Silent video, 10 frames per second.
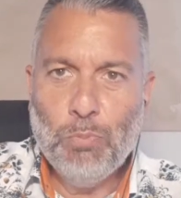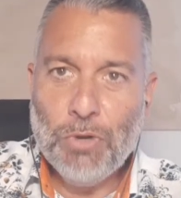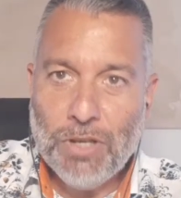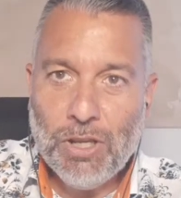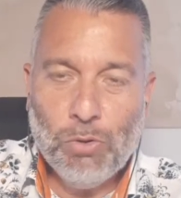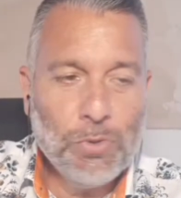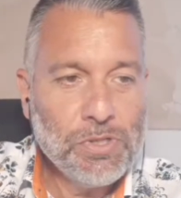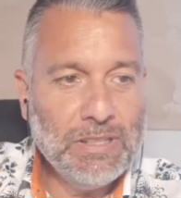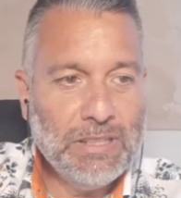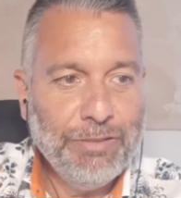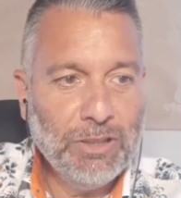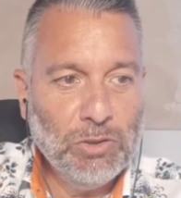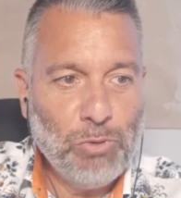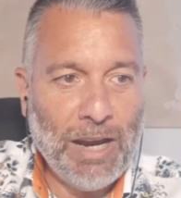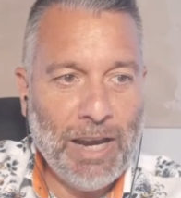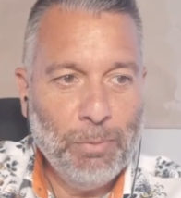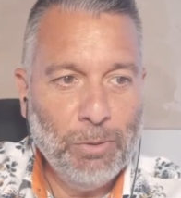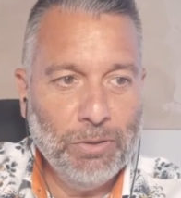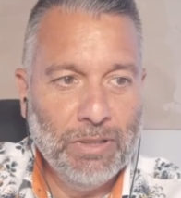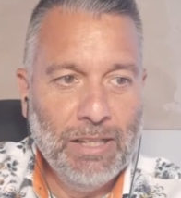We knew it was a difficult
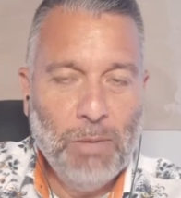rival,